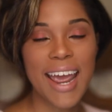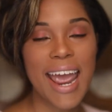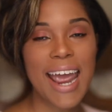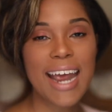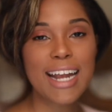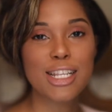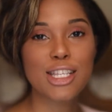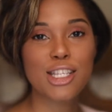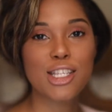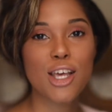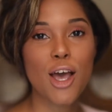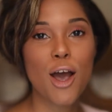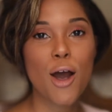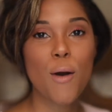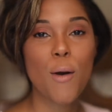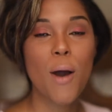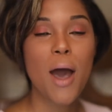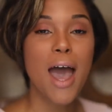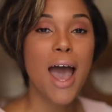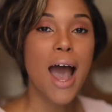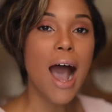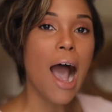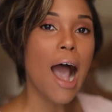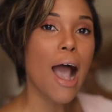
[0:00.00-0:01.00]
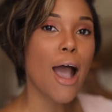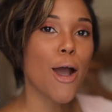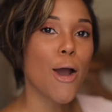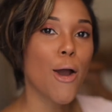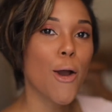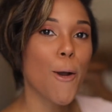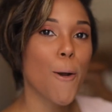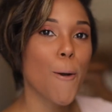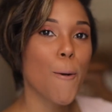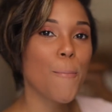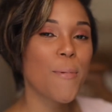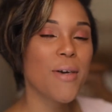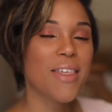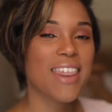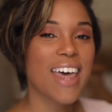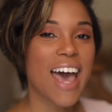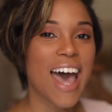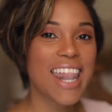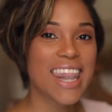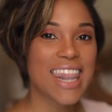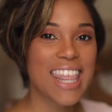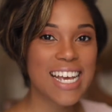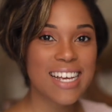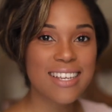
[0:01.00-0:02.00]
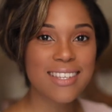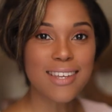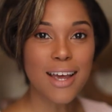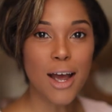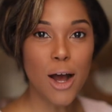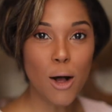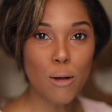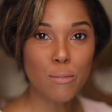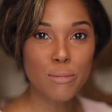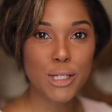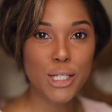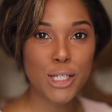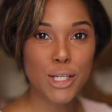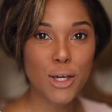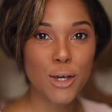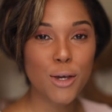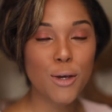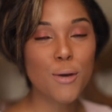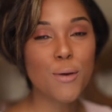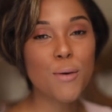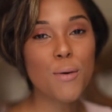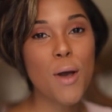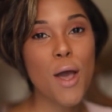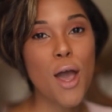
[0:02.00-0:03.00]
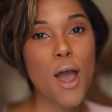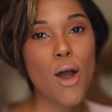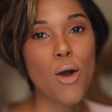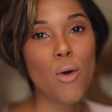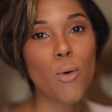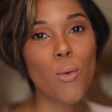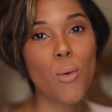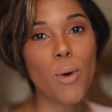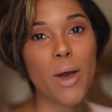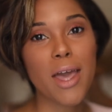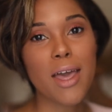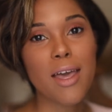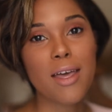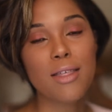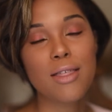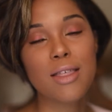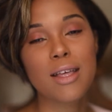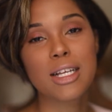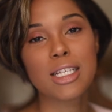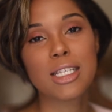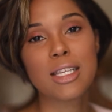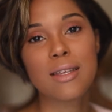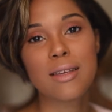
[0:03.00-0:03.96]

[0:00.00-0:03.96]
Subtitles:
And so I hope that this helps you with